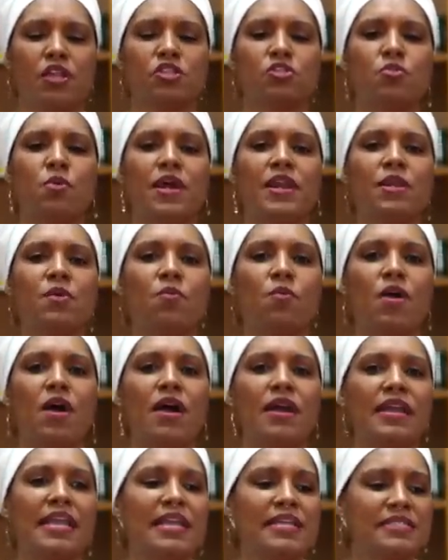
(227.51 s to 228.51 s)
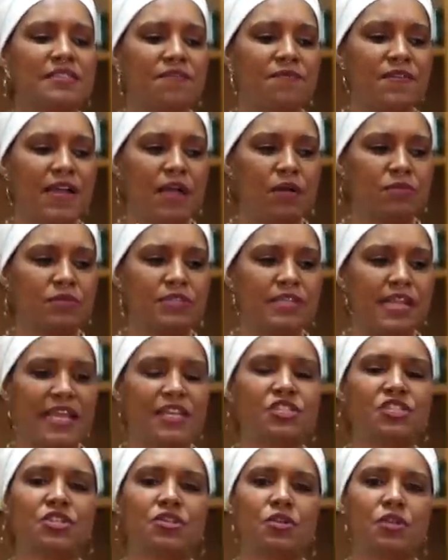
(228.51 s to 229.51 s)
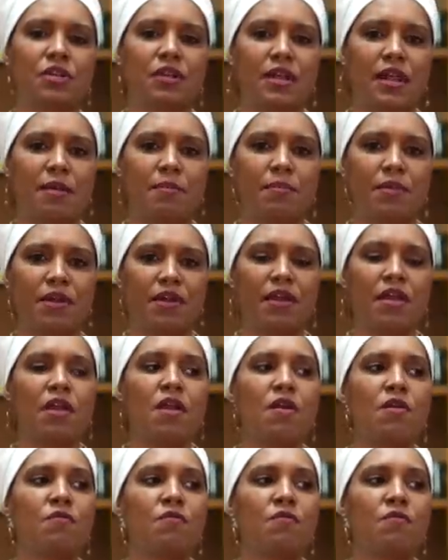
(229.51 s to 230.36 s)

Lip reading: 21 is a foundational number